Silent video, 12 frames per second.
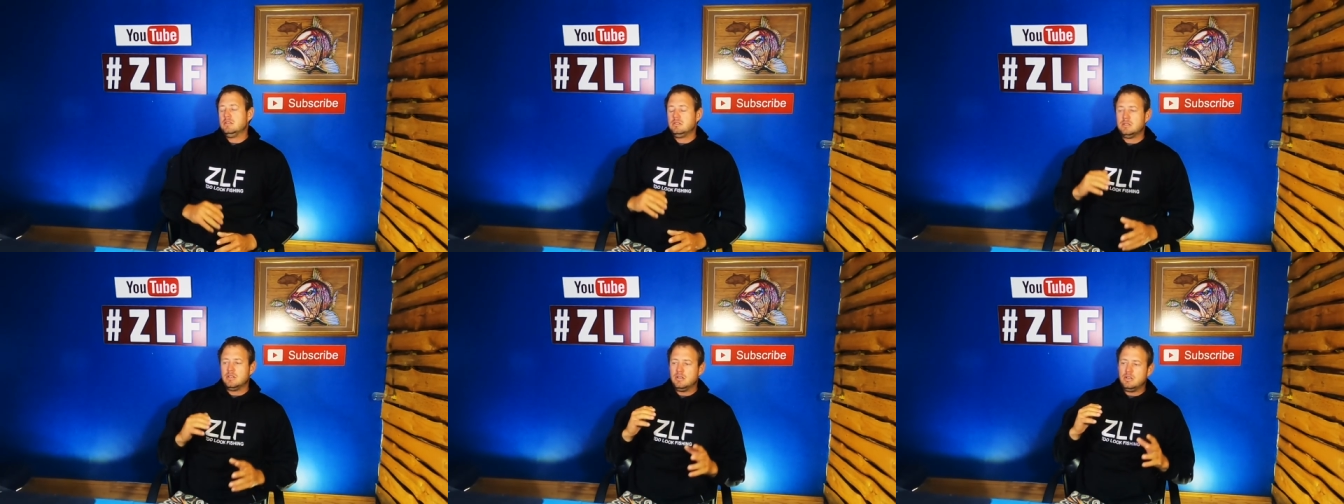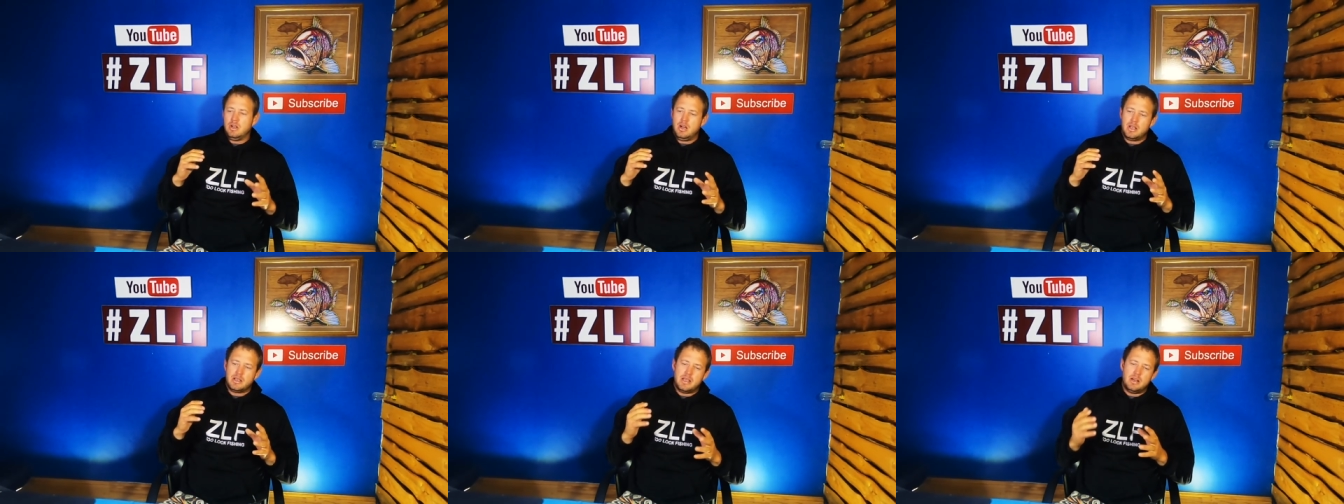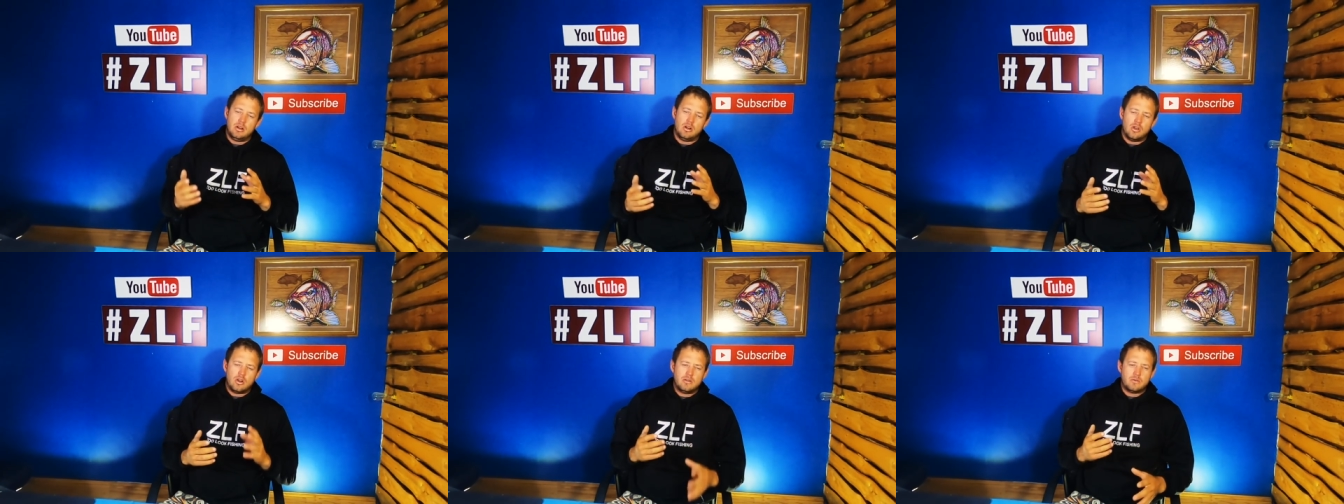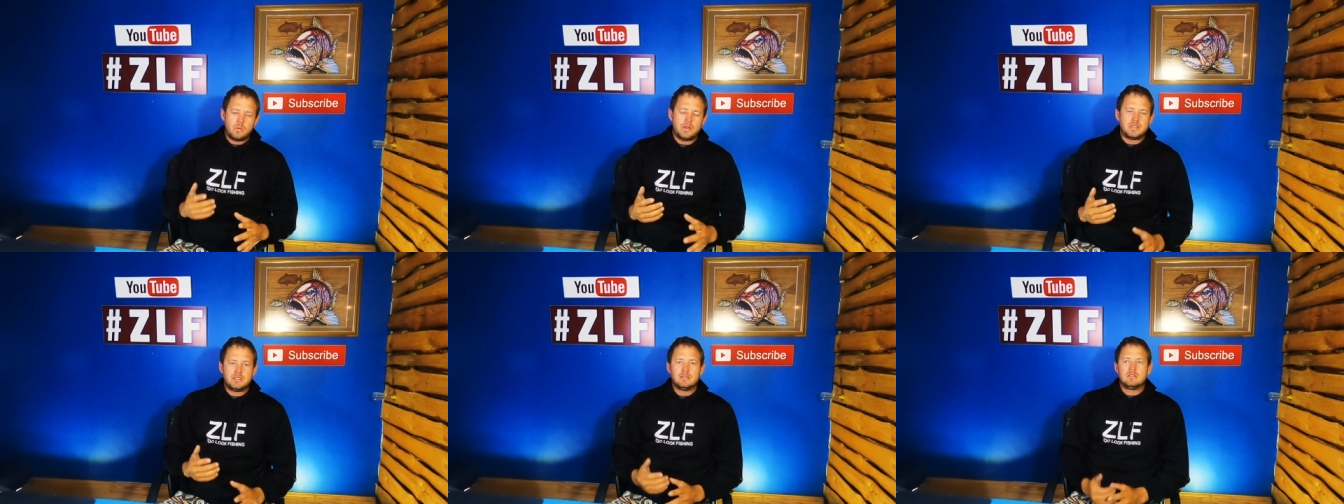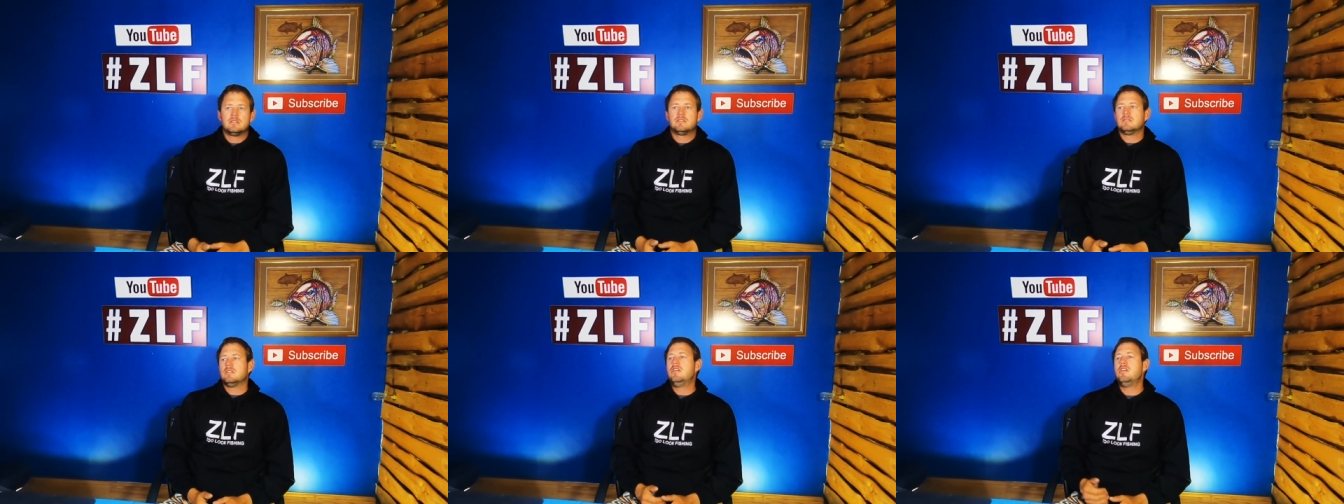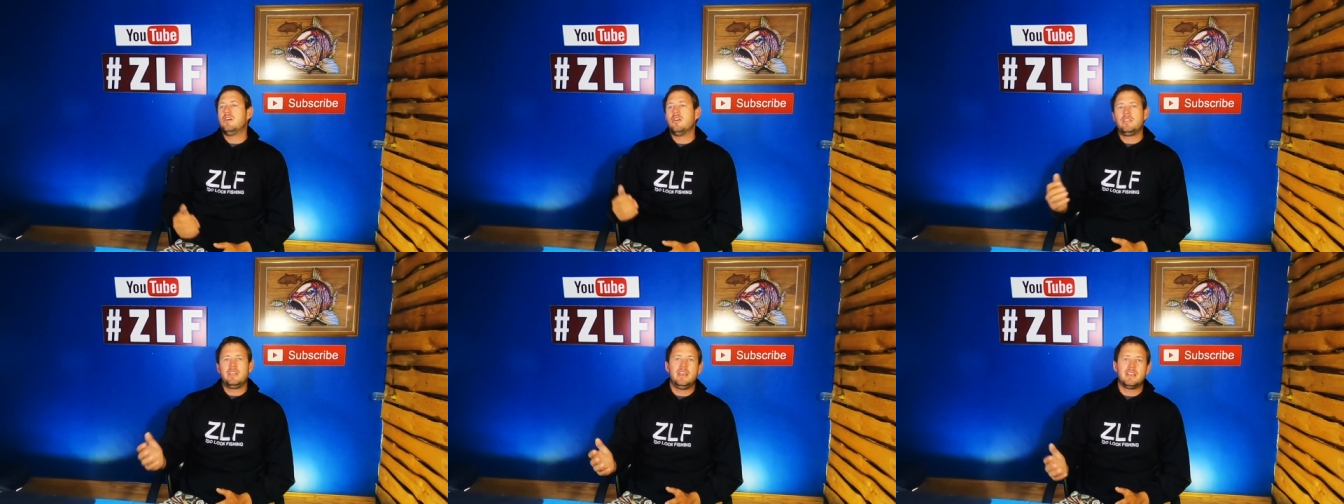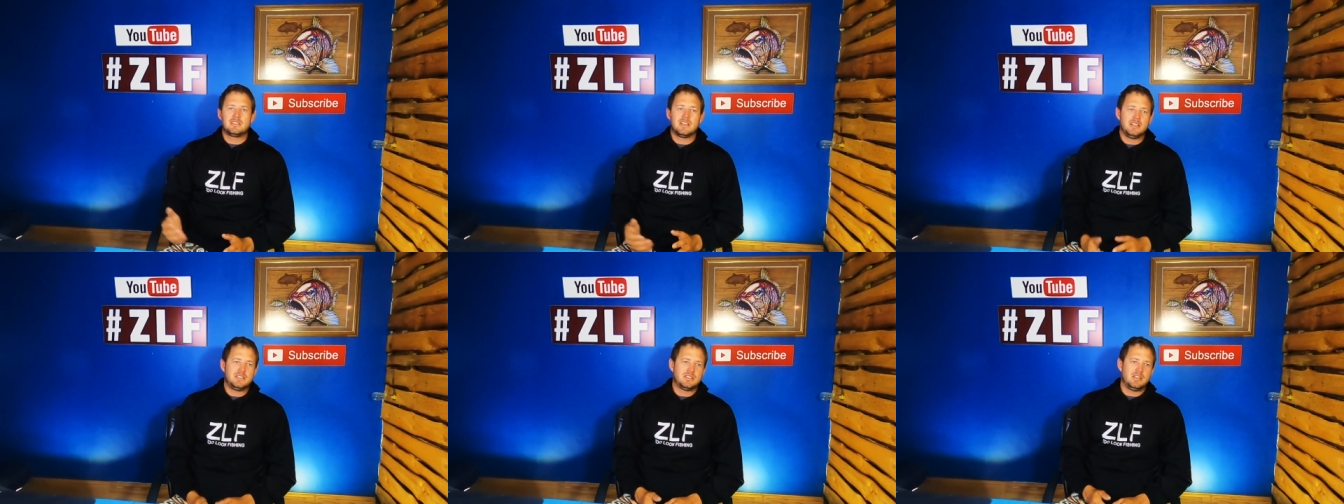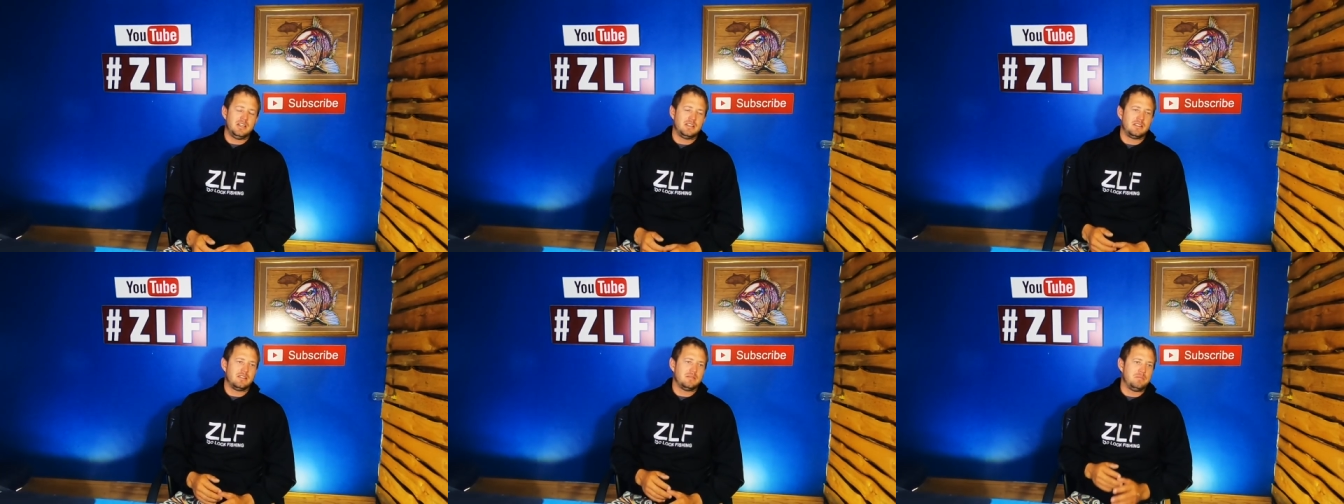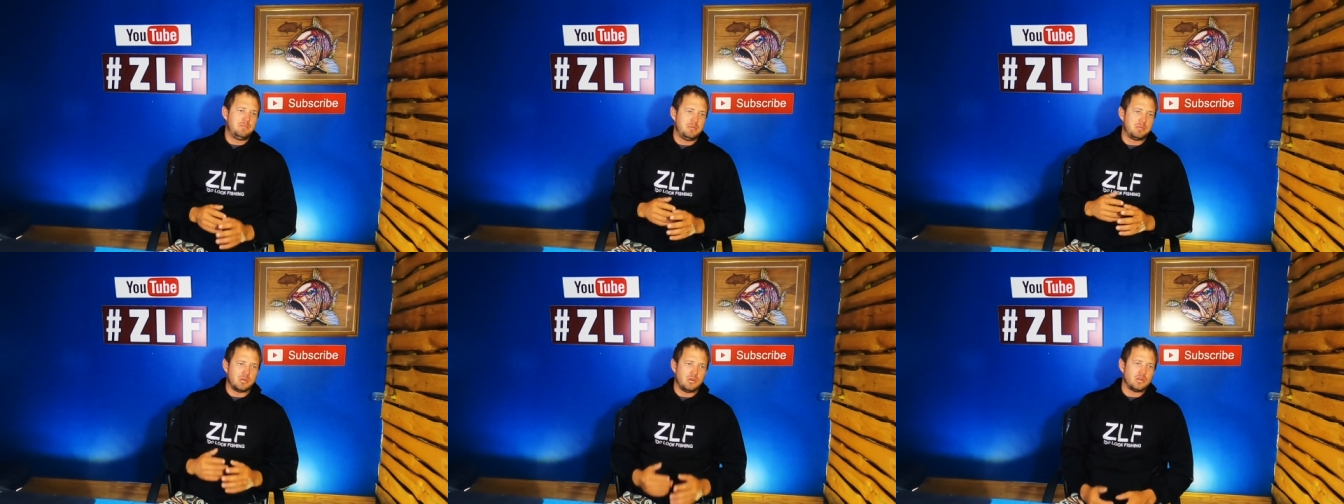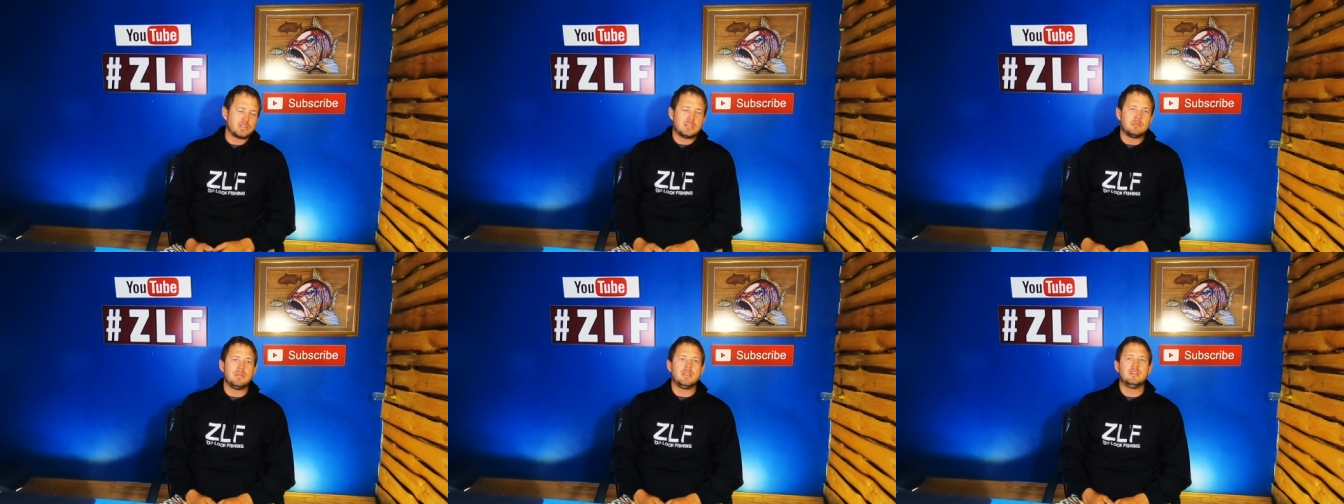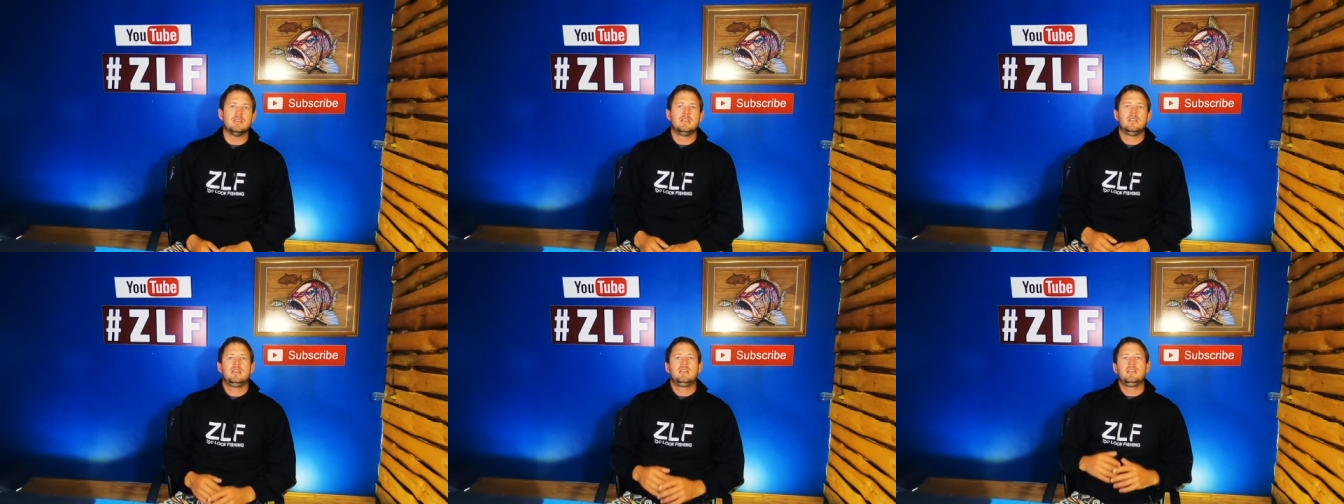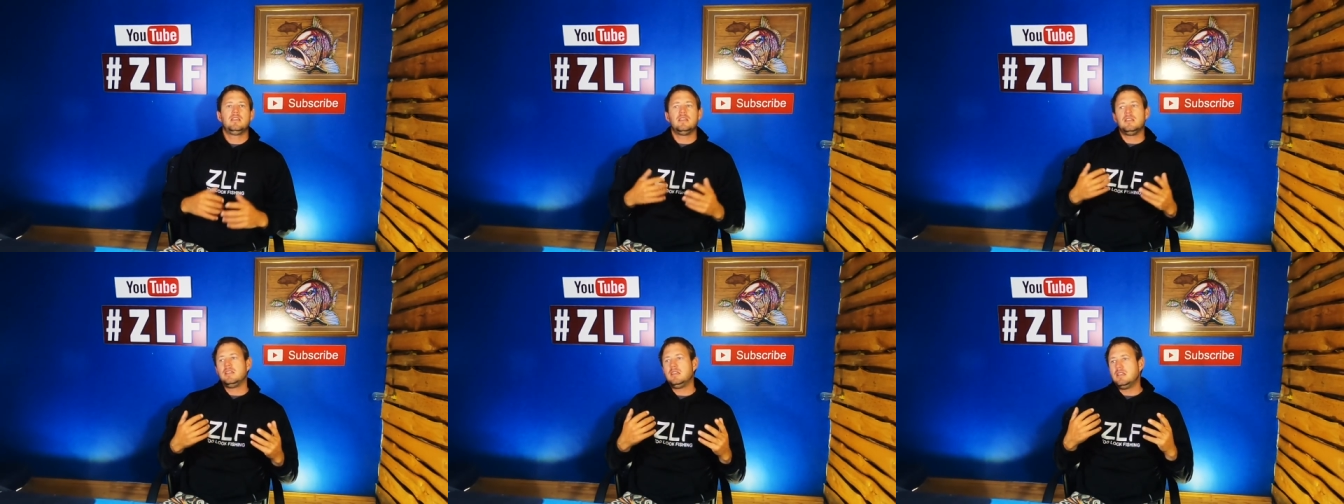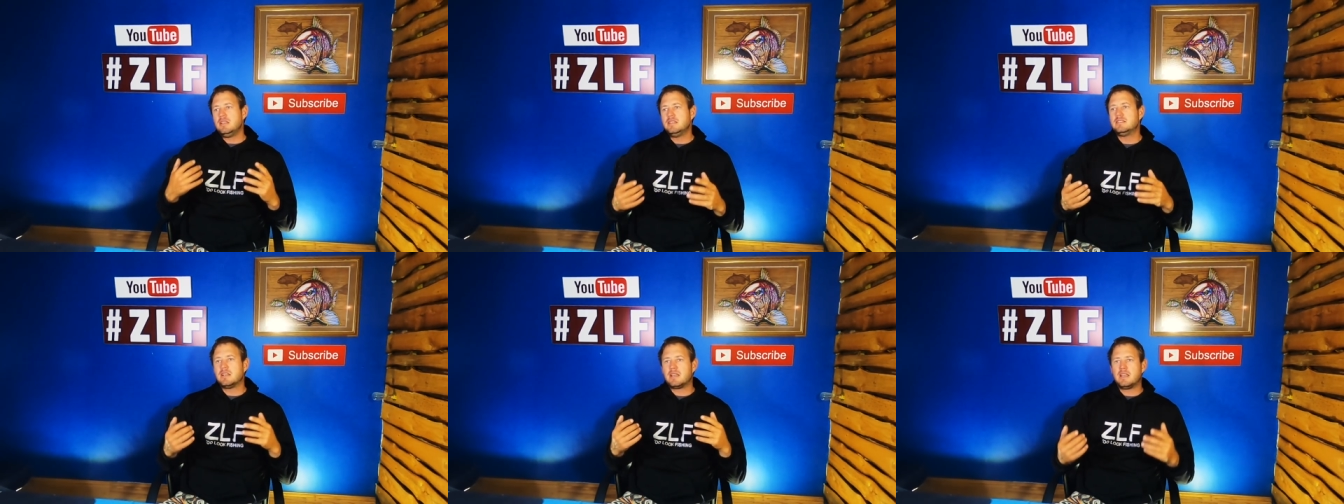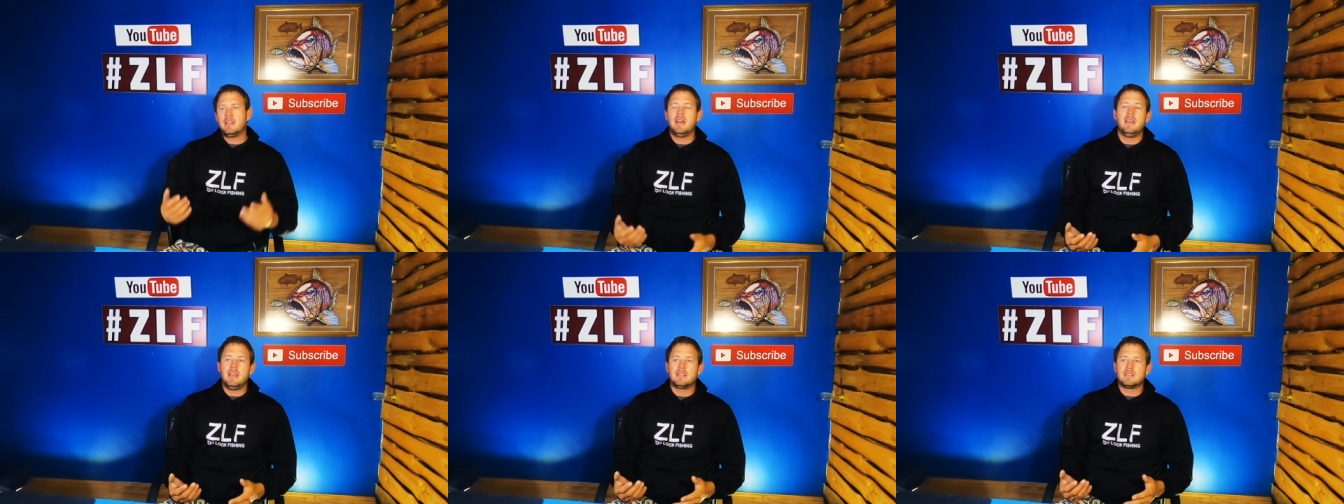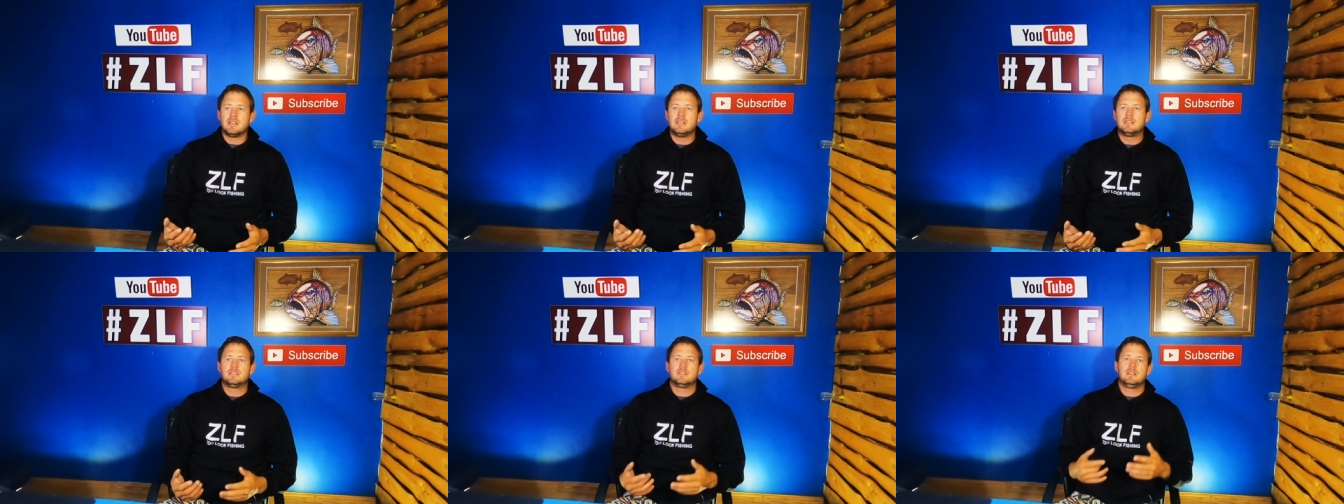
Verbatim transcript: So I get a lot of questions on the XH and people asking me, is the XH